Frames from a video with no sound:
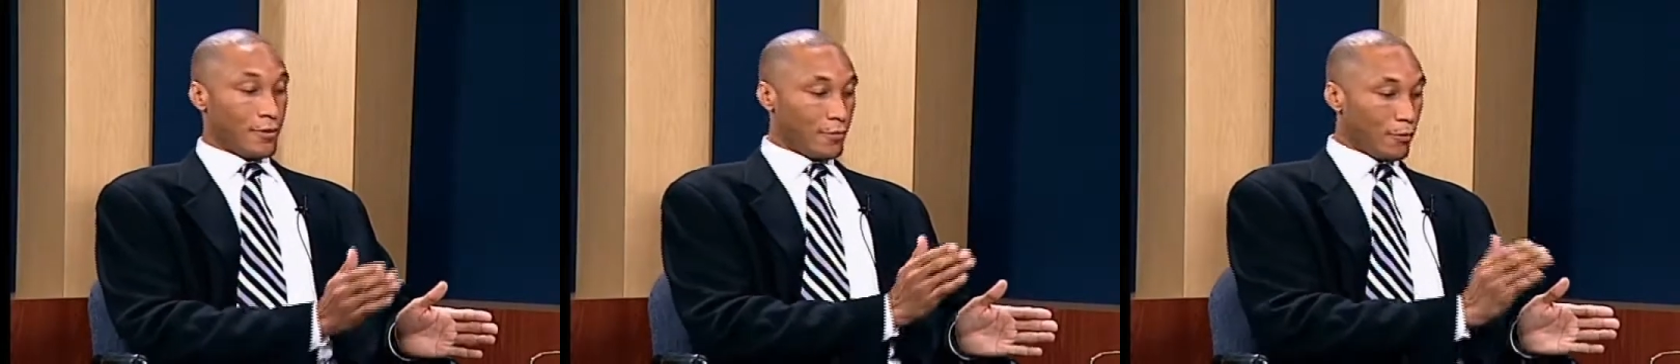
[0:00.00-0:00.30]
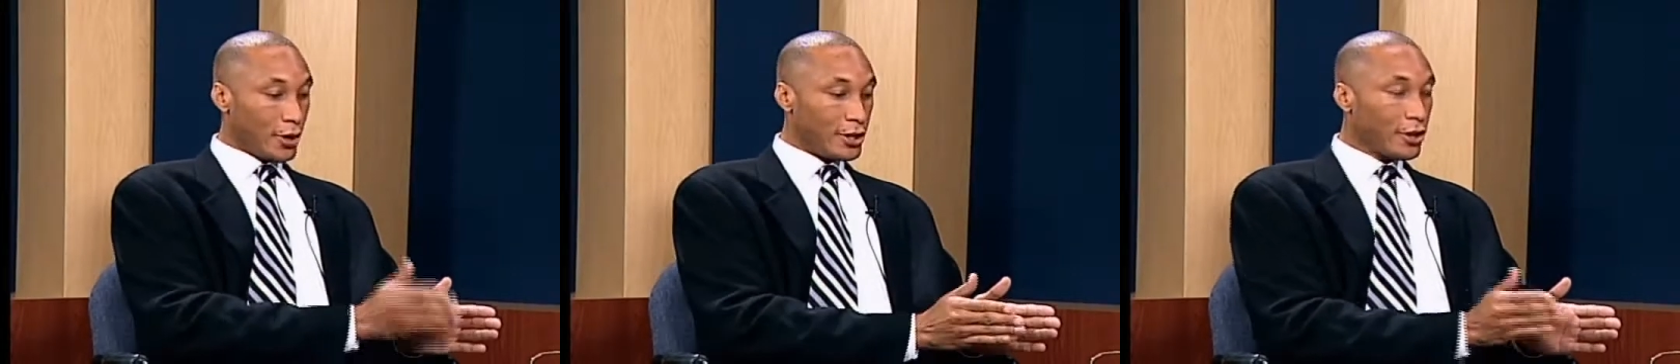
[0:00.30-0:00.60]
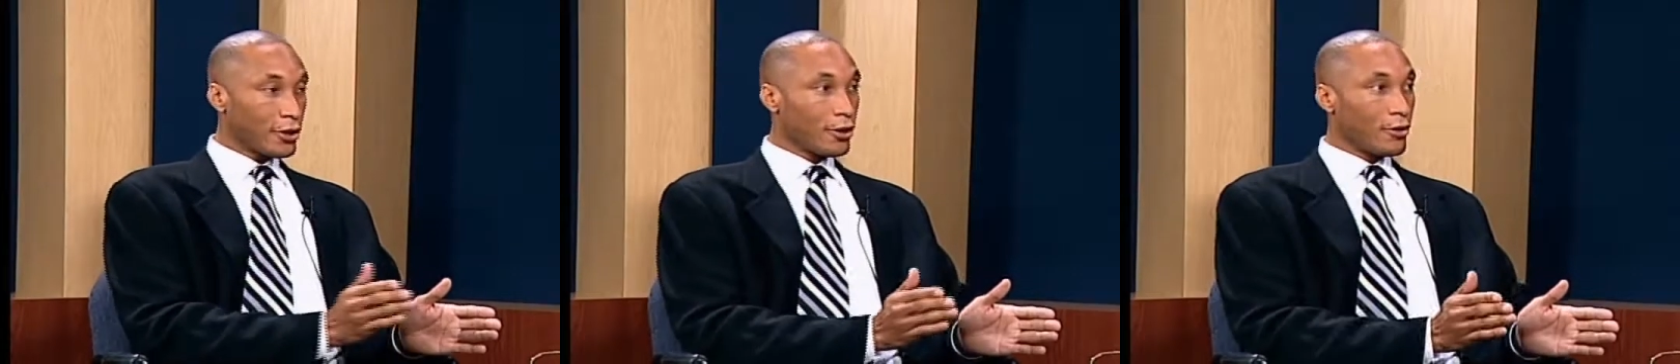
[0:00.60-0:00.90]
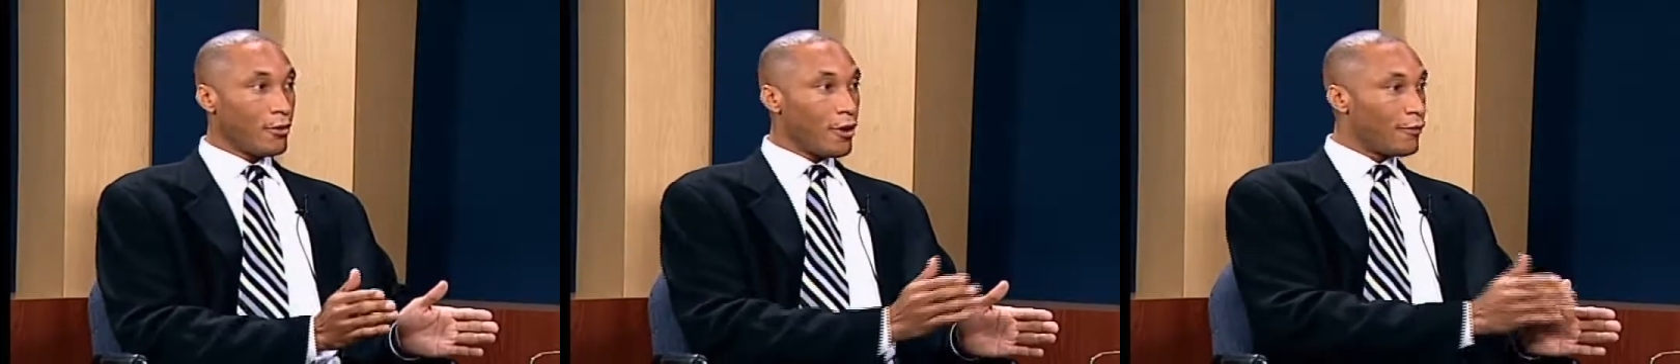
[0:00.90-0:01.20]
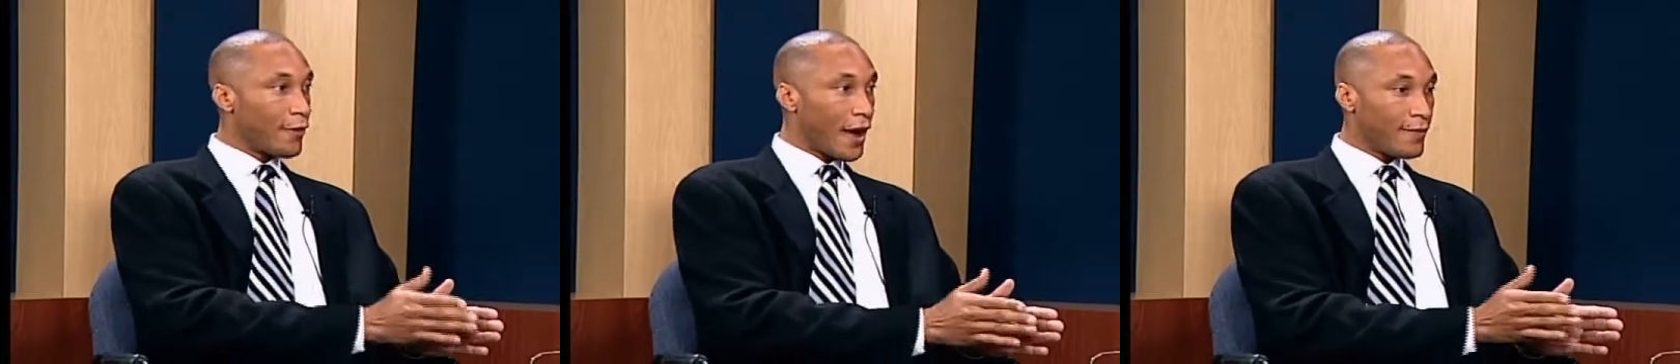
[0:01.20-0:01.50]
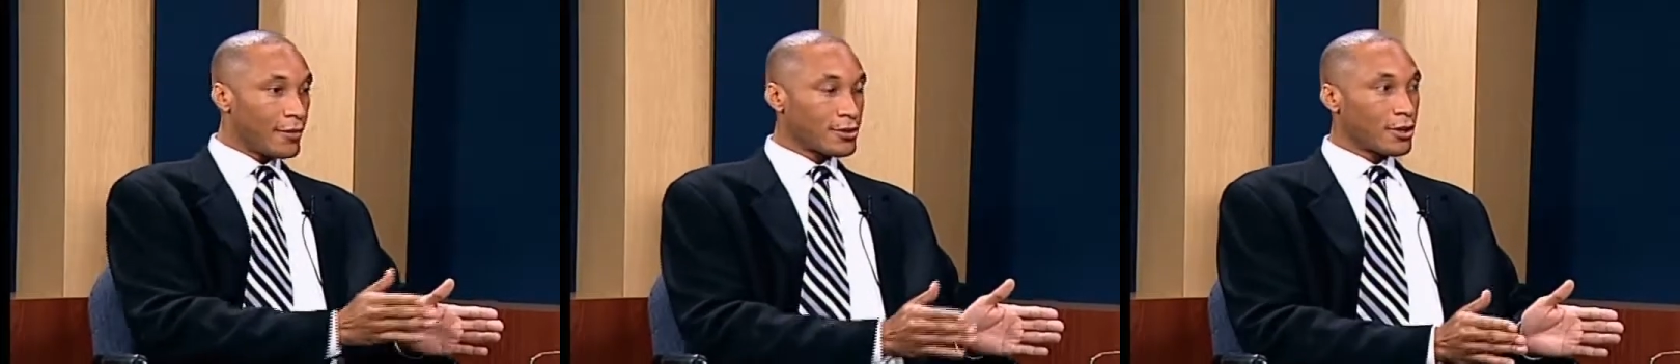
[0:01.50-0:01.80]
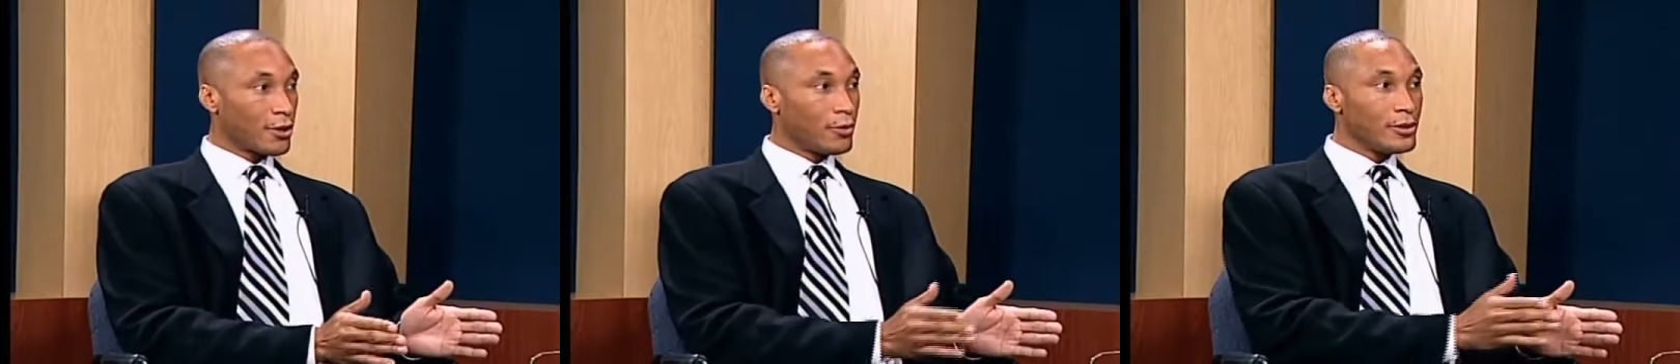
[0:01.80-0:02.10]
1 year ago, 5 years
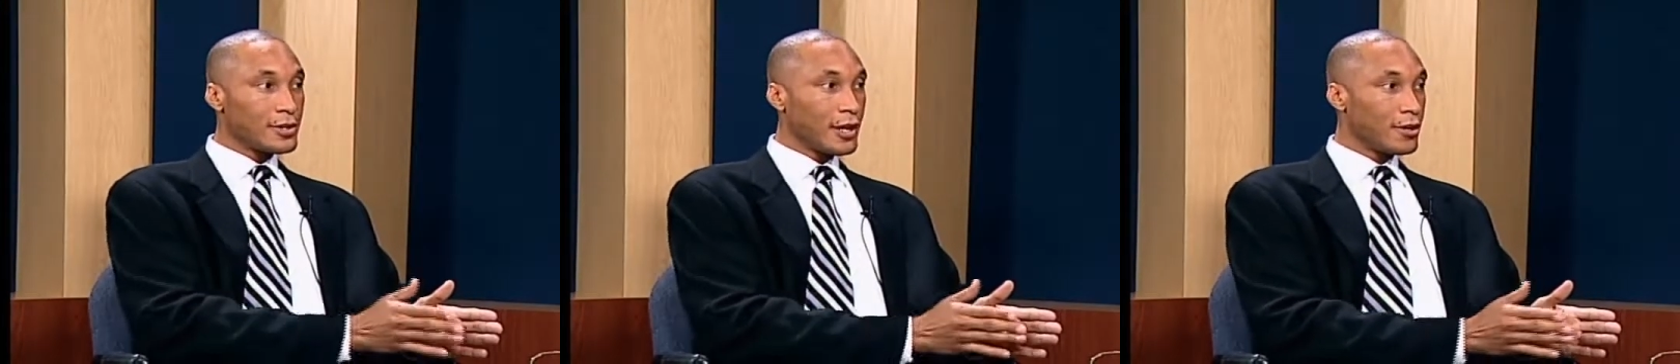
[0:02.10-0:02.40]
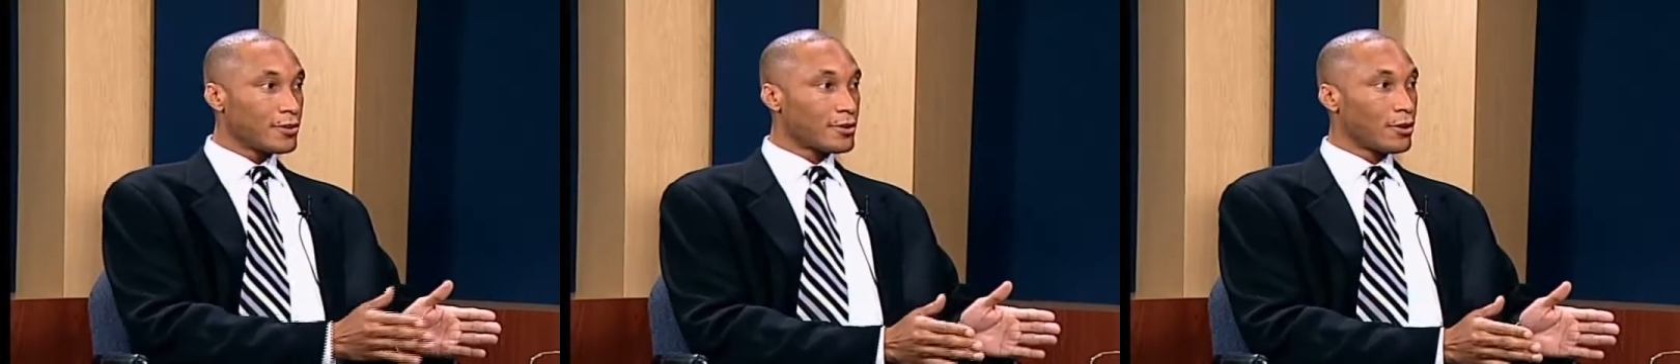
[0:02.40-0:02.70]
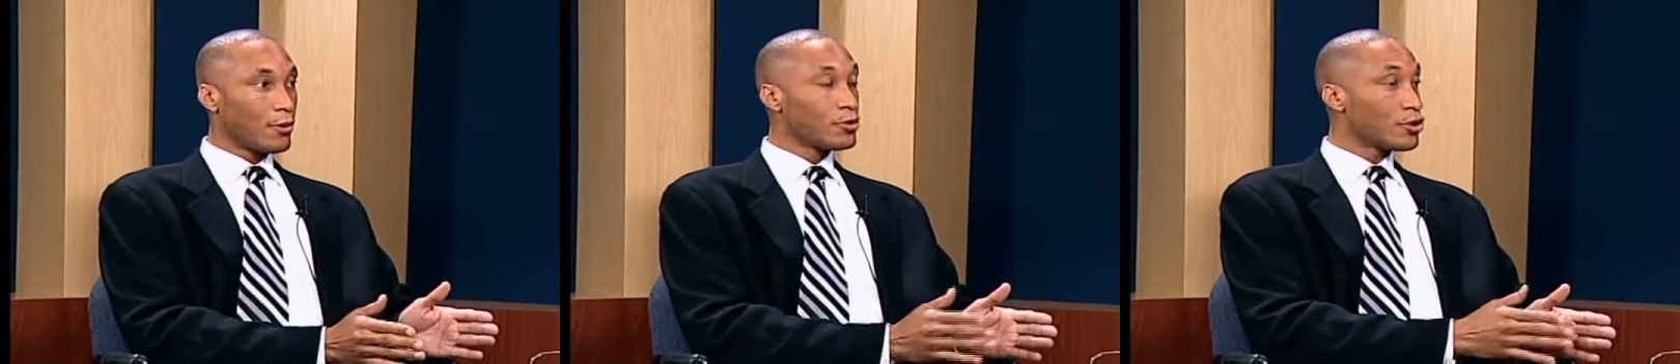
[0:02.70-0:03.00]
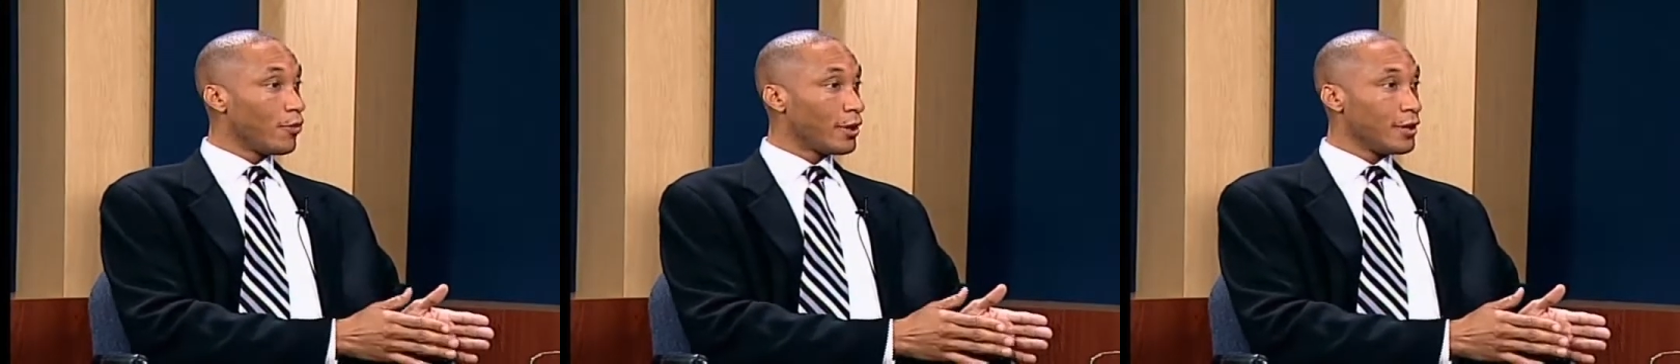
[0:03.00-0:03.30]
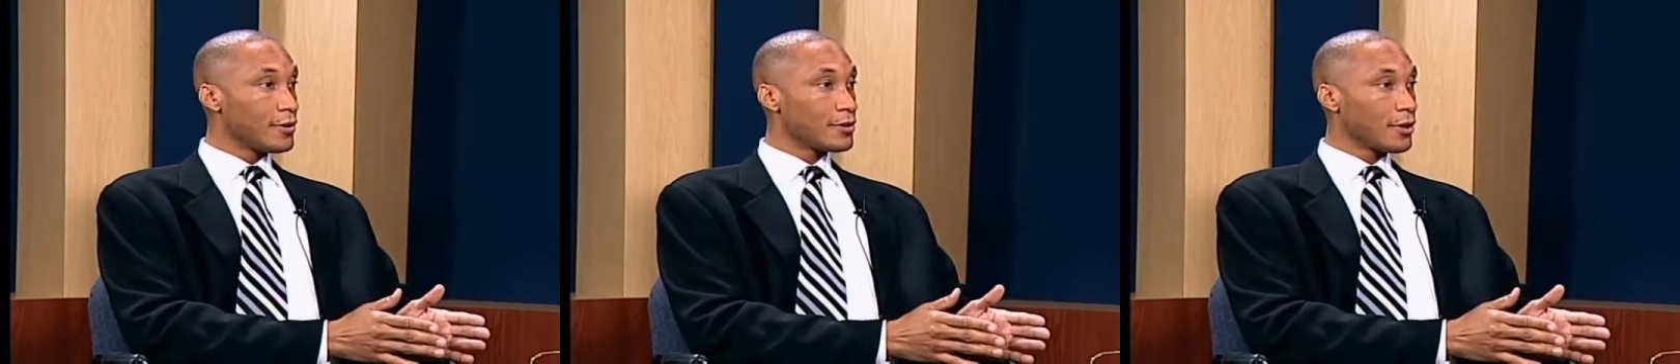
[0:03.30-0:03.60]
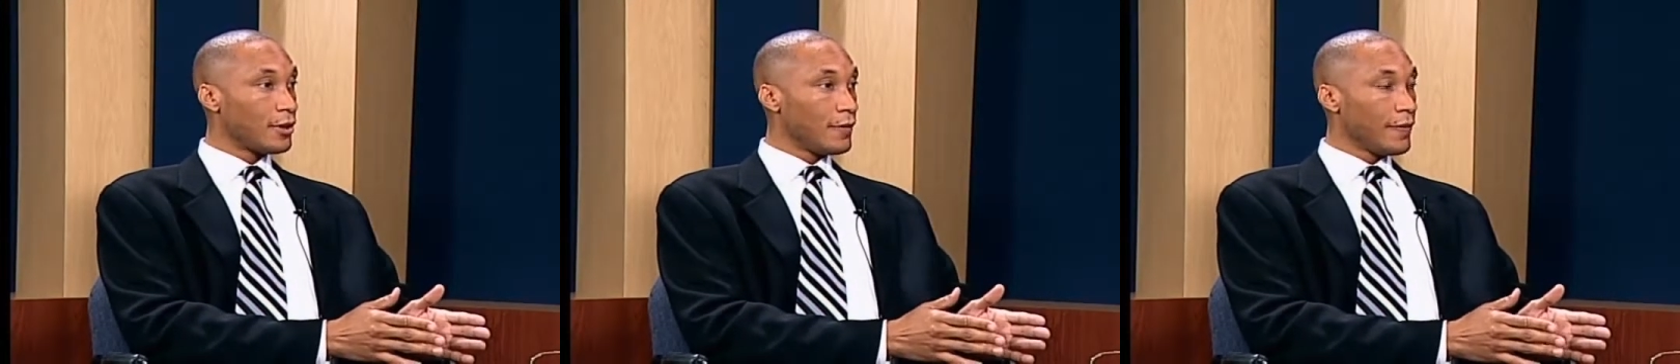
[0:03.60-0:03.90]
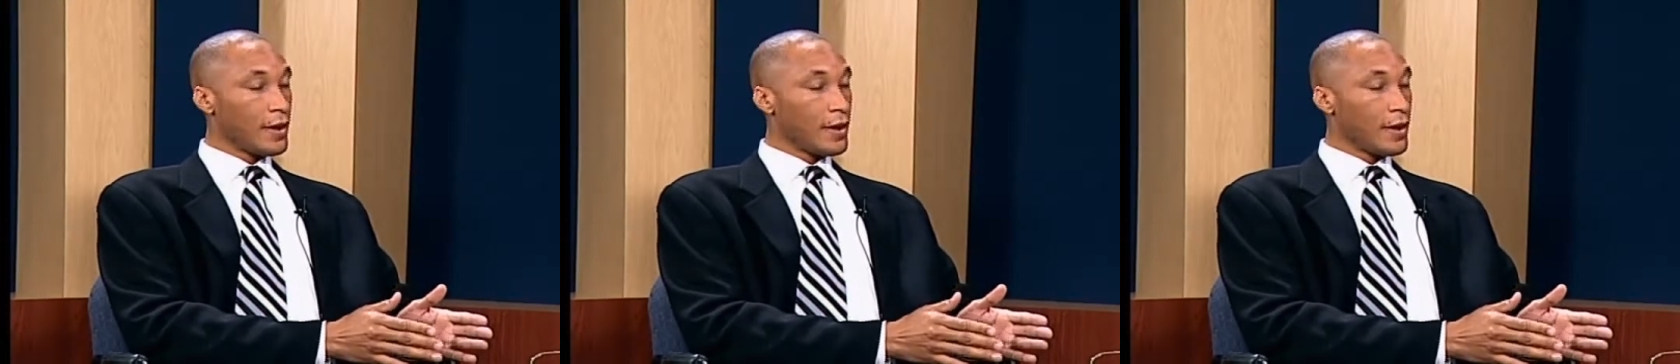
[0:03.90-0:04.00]
ago, 10 years ago, 20 years ago.